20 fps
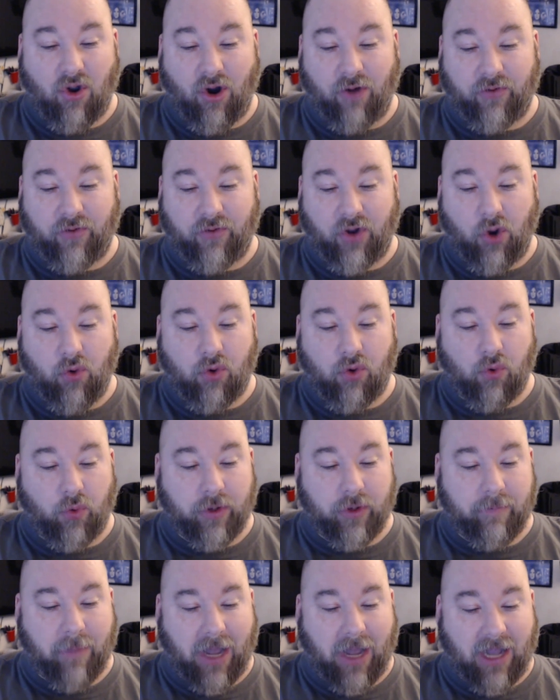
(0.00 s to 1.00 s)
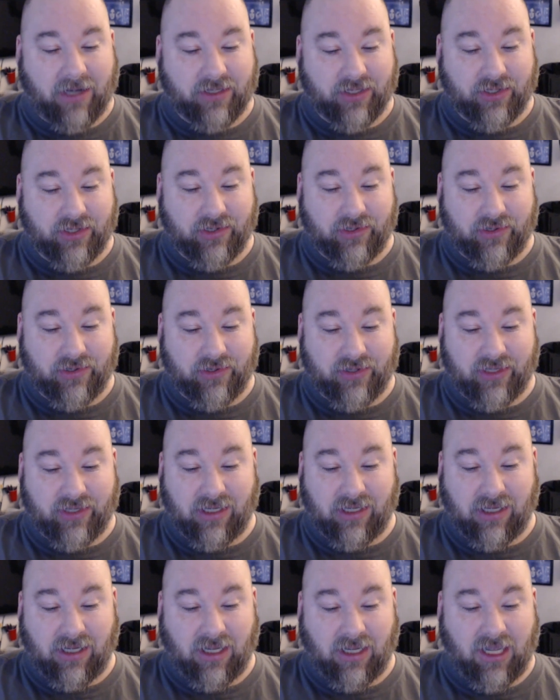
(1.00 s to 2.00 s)
carved oak wood
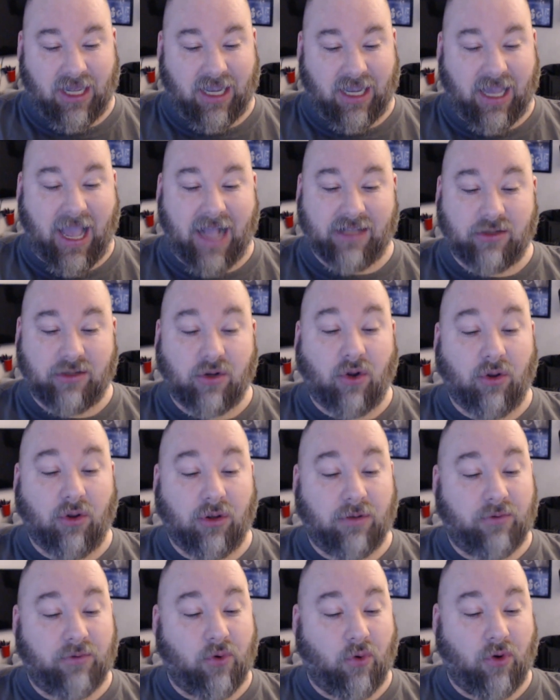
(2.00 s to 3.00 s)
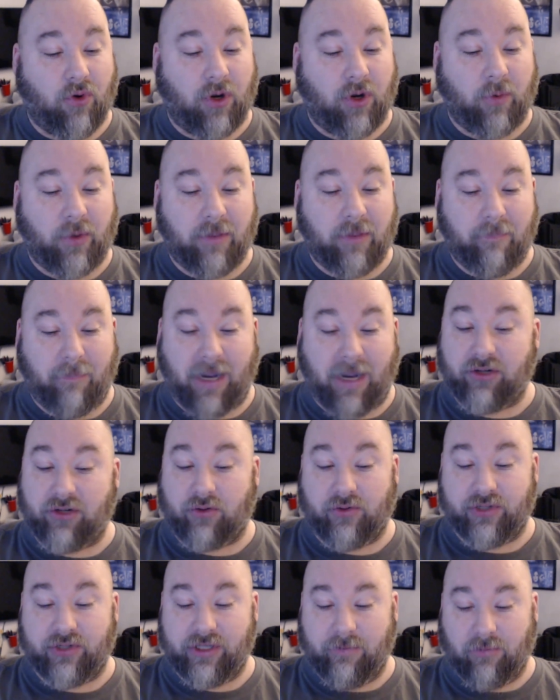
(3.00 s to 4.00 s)
boxes, a cat skull adorned with
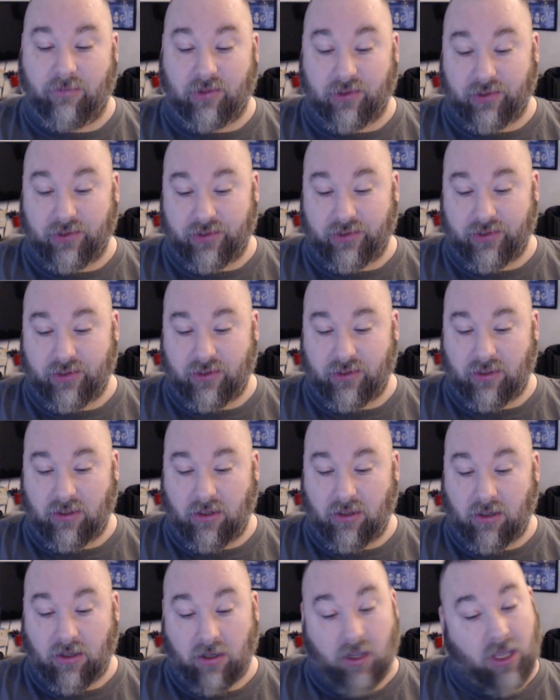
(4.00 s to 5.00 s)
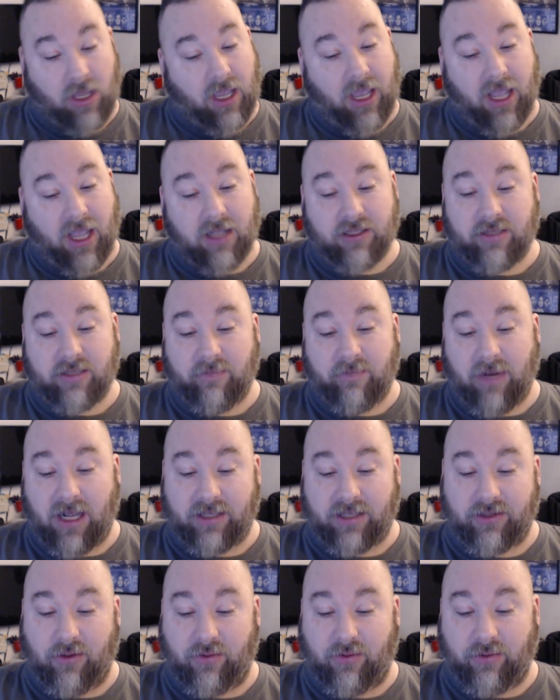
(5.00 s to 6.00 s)
magical symbols, and some
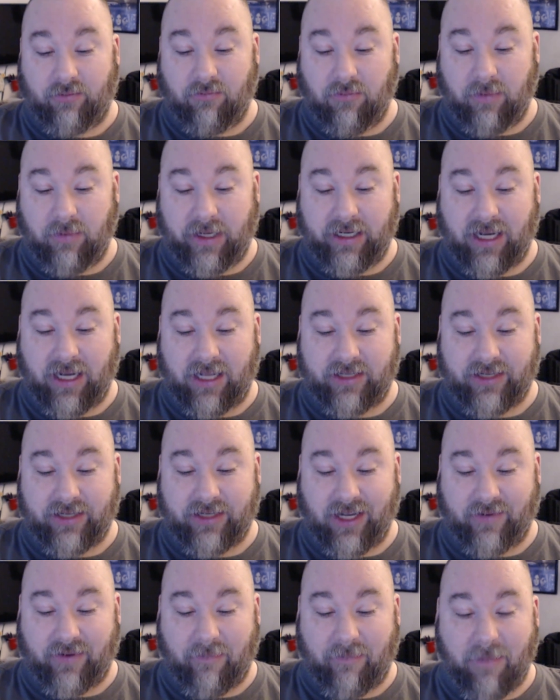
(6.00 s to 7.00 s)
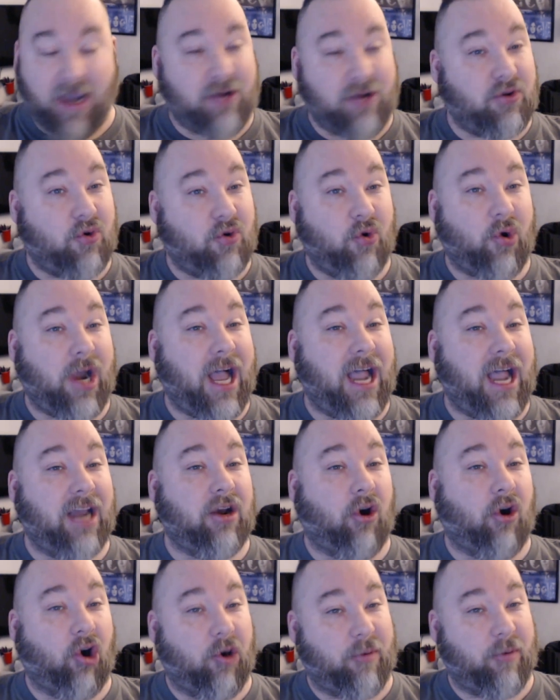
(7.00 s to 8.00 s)
not so mundane stuff, a manticore
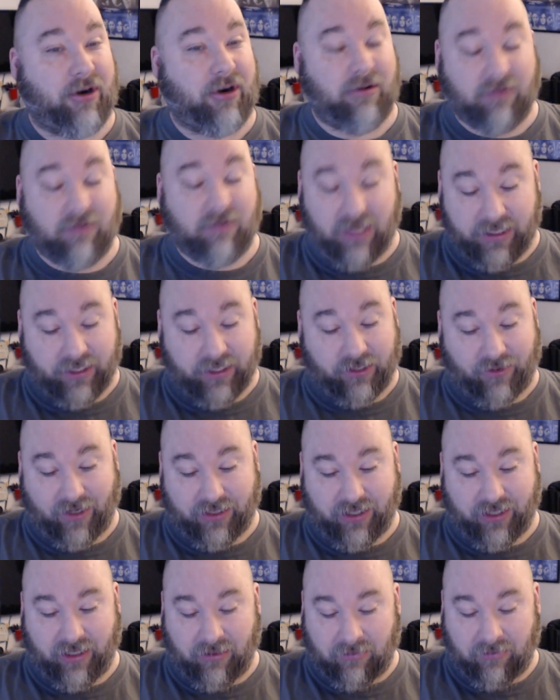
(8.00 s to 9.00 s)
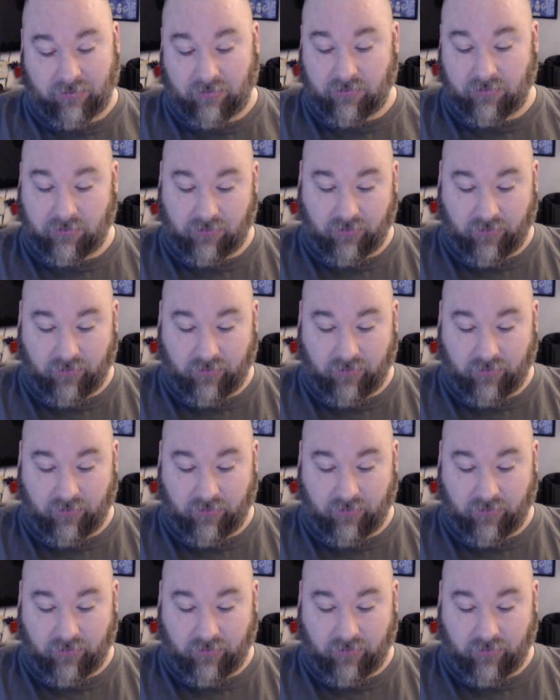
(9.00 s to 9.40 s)
hide armor. That's interesting.